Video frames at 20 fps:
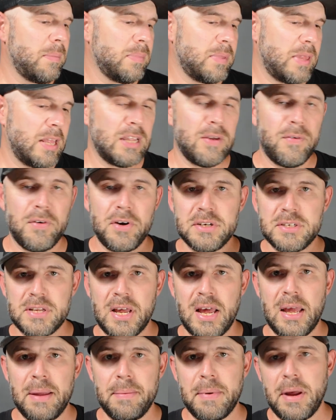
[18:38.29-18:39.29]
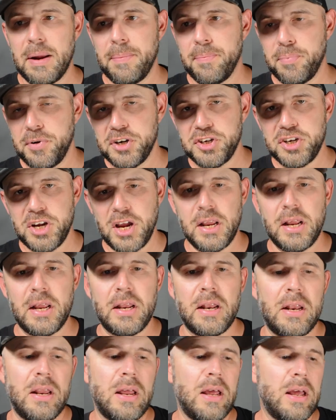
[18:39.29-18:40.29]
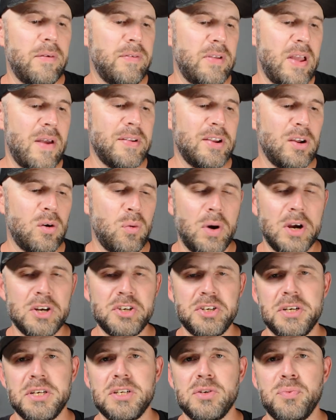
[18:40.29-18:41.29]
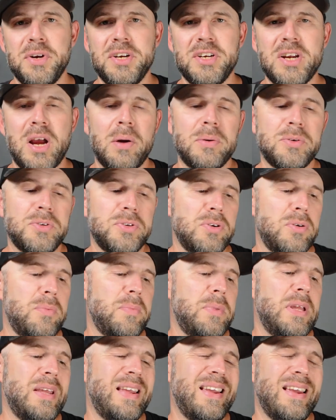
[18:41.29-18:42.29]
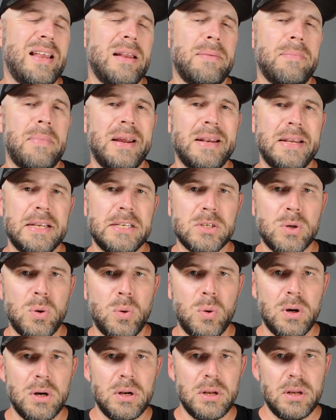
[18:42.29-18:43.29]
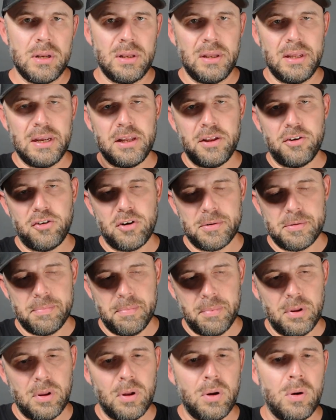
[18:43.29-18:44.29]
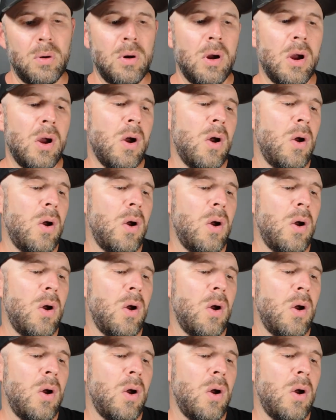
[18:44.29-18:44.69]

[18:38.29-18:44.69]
Thank you for your time. I appreciate it. If you have any questions, reach out to me in my Discord, link in the description below,